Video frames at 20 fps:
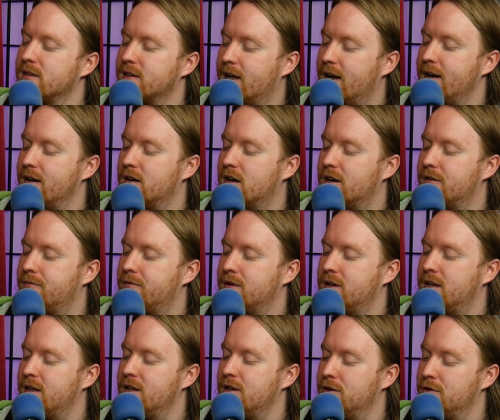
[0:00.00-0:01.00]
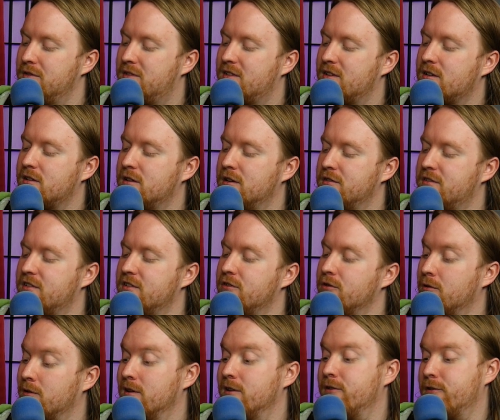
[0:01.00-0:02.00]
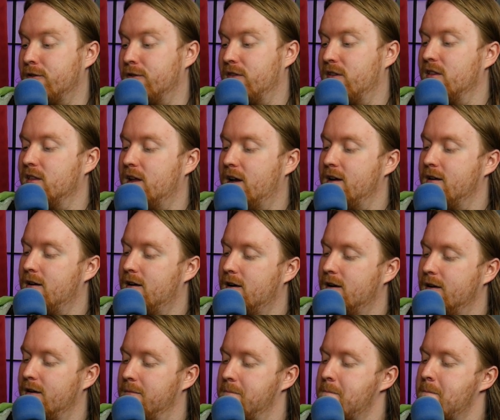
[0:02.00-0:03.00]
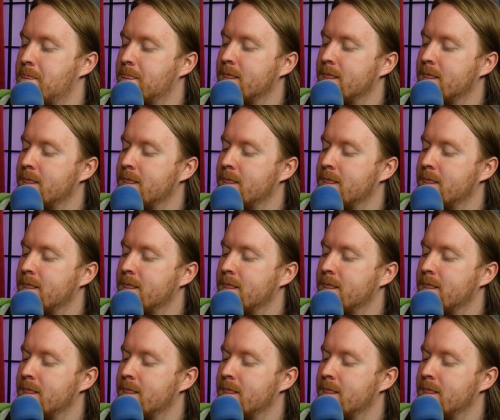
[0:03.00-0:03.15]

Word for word: light off when he used to close the door and turn the light on.